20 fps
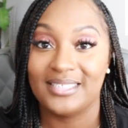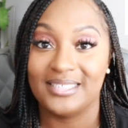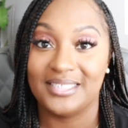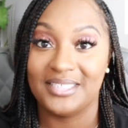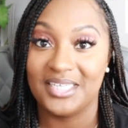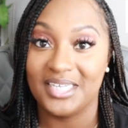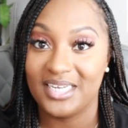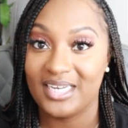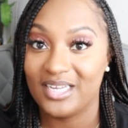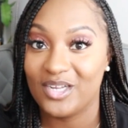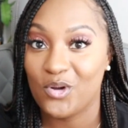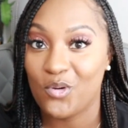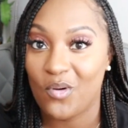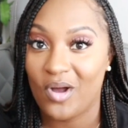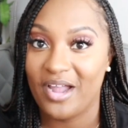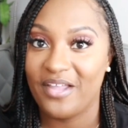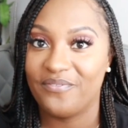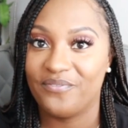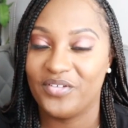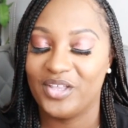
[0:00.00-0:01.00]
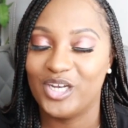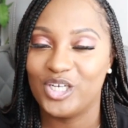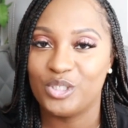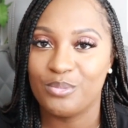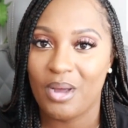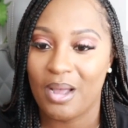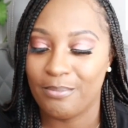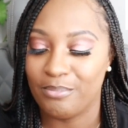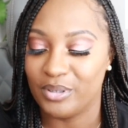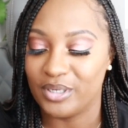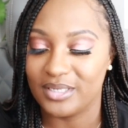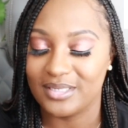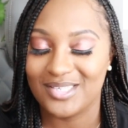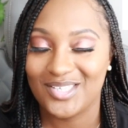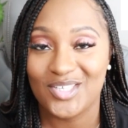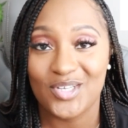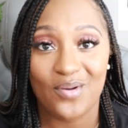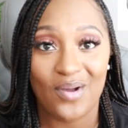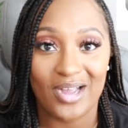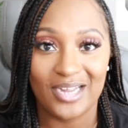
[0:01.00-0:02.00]
Didn't quite finish my book,
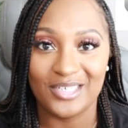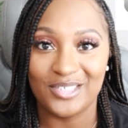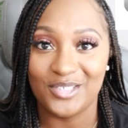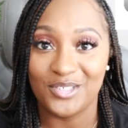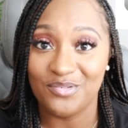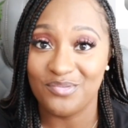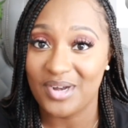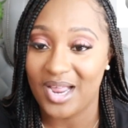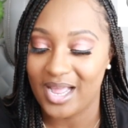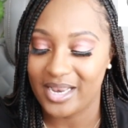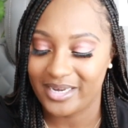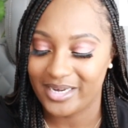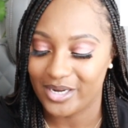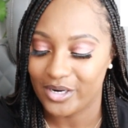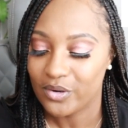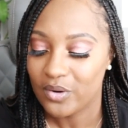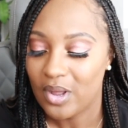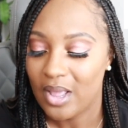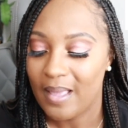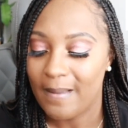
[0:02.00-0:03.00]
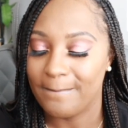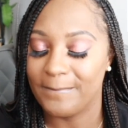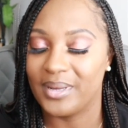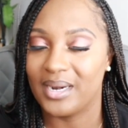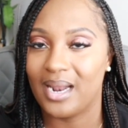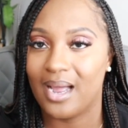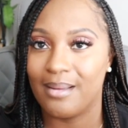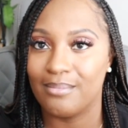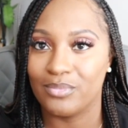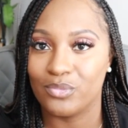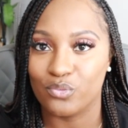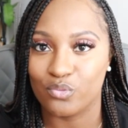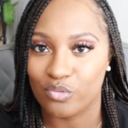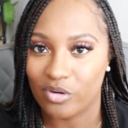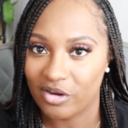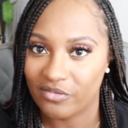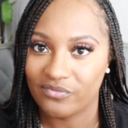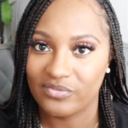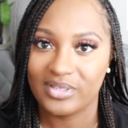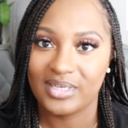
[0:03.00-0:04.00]
so I do not know, but I'm
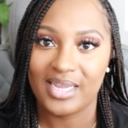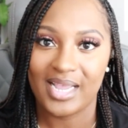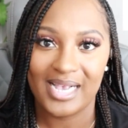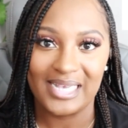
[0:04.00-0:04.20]
roughly